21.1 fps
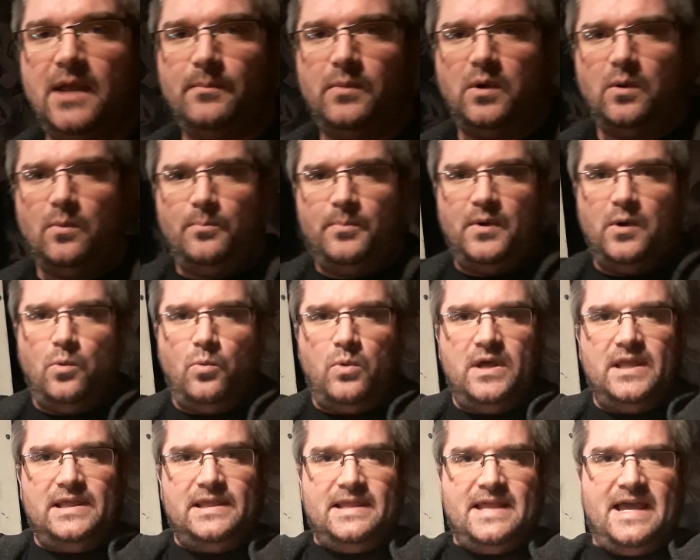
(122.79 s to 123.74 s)
But
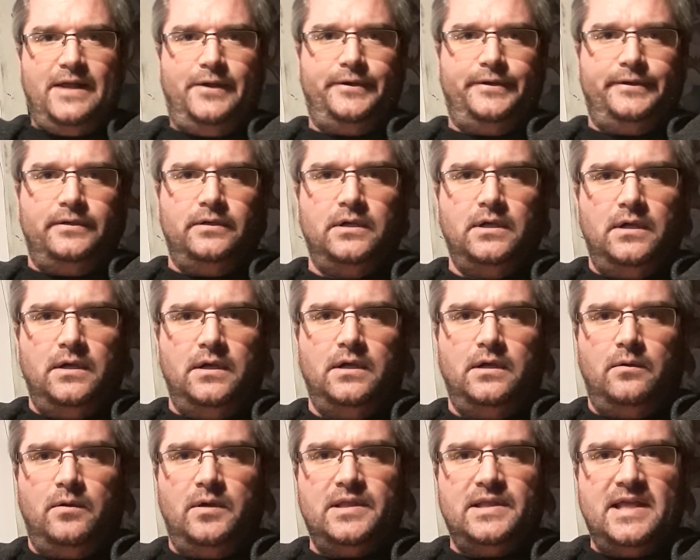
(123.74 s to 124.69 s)
what letter?
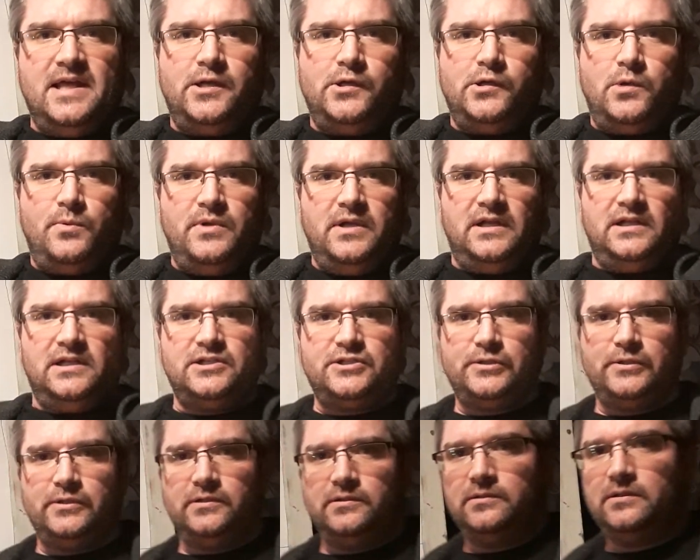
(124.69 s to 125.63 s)
What letter are we going to
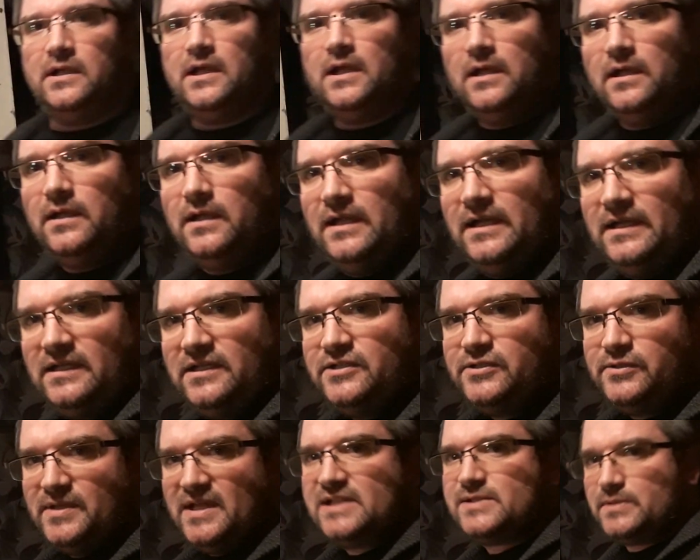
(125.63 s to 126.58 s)
turn it
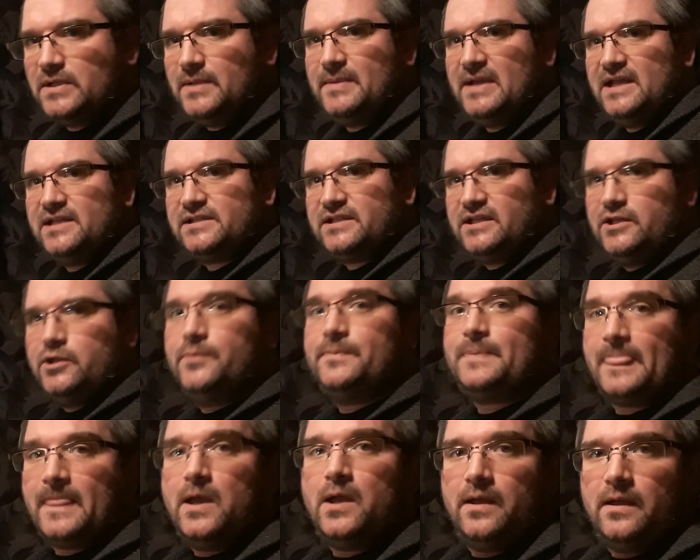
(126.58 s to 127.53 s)
into? That's what I'm asking you.
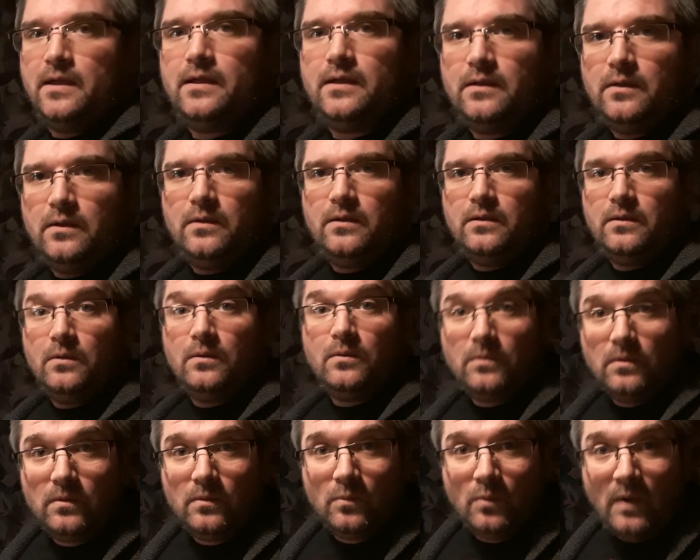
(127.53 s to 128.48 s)

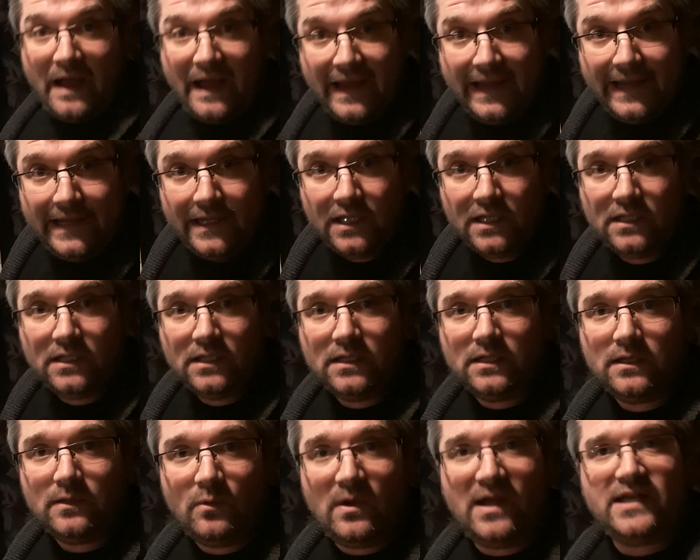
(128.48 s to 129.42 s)
Y?
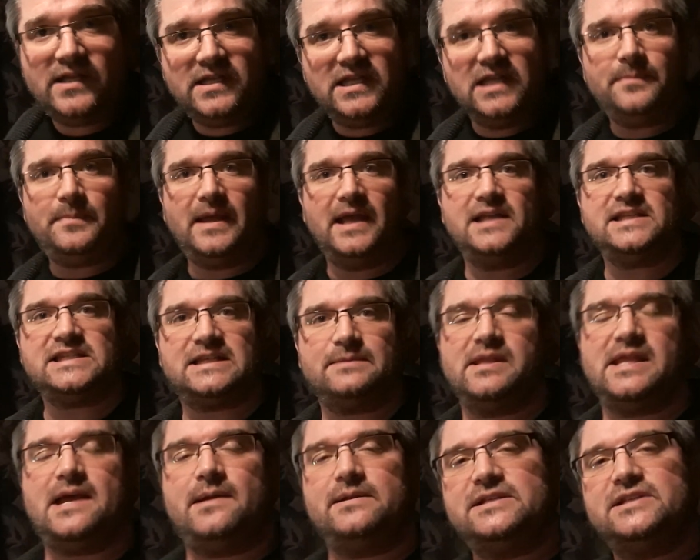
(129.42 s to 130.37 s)
Why do you keep asking me
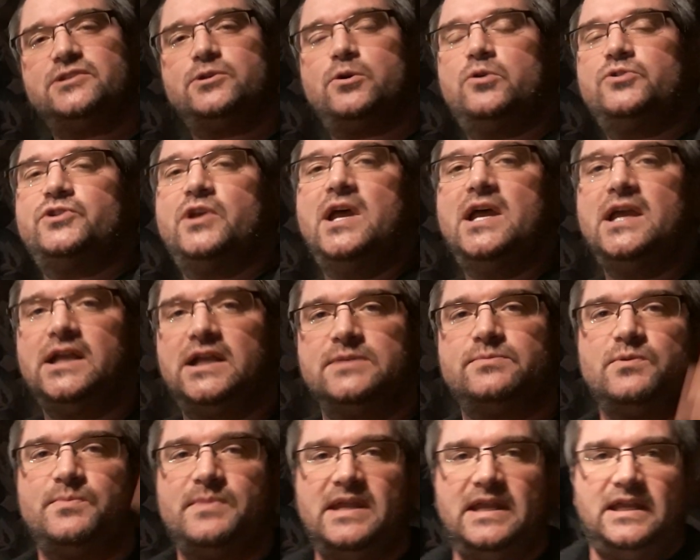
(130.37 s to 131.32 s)
that? I just told you. Because
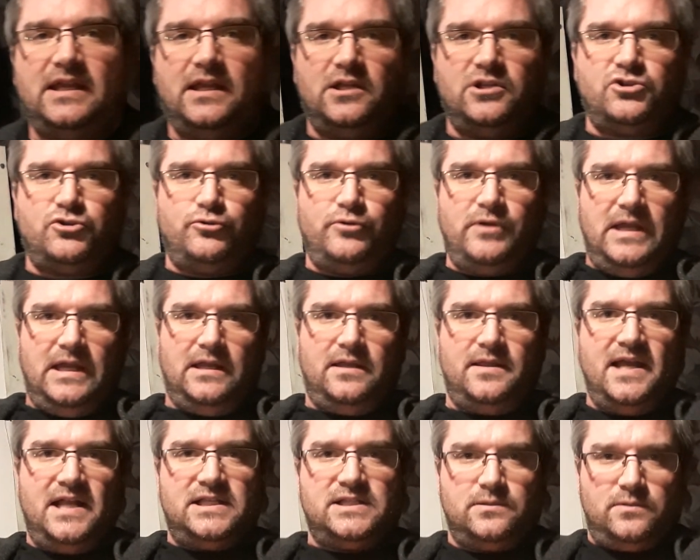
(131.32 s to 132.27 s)
we're making a tree.
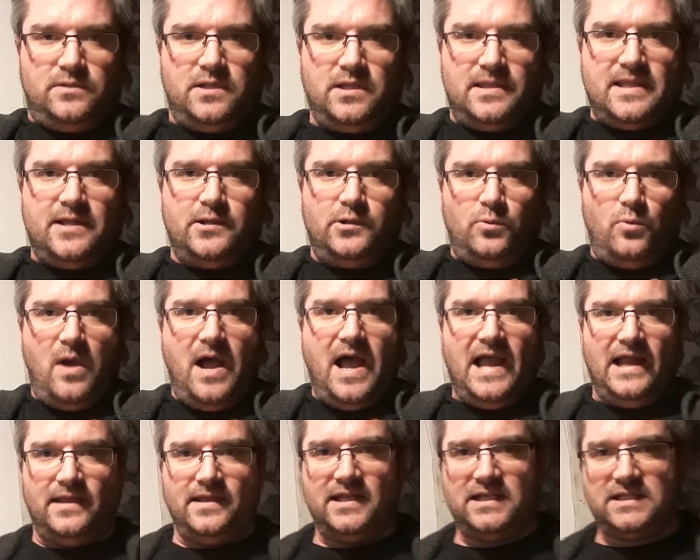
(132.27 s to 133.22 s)
That's the letter
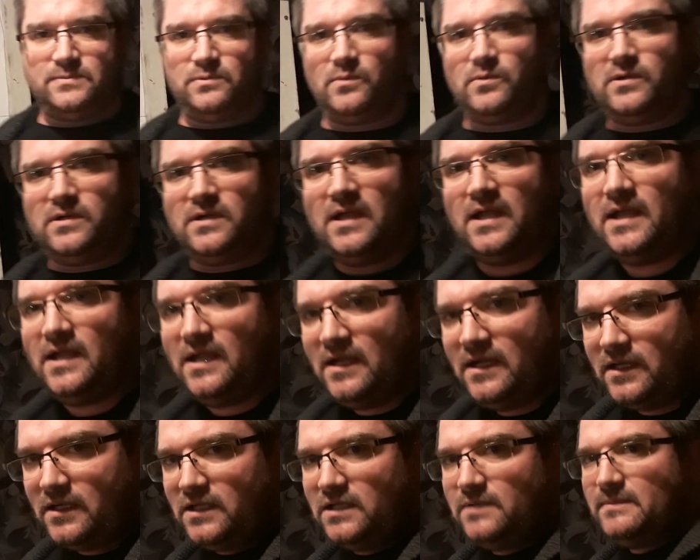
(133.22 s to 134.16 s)
Y. That's what we're
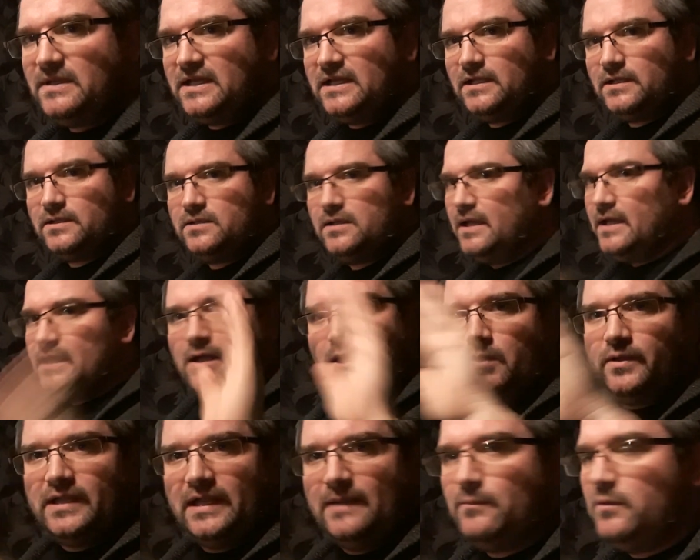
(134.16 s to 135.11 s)
going to make it.
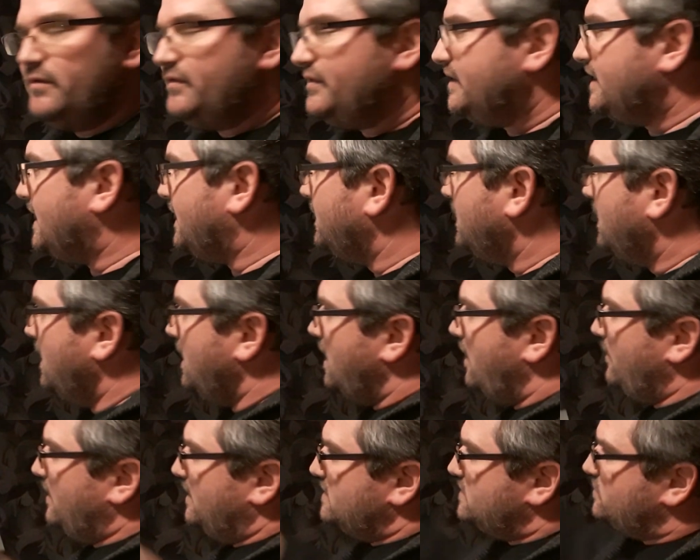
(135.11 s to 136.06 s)
Okay, moving on.
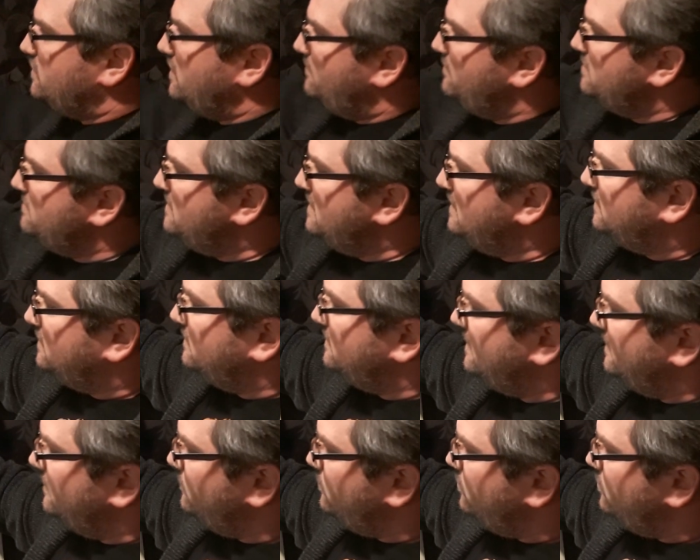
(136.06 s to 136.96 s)
All right, so I'm going to make the letter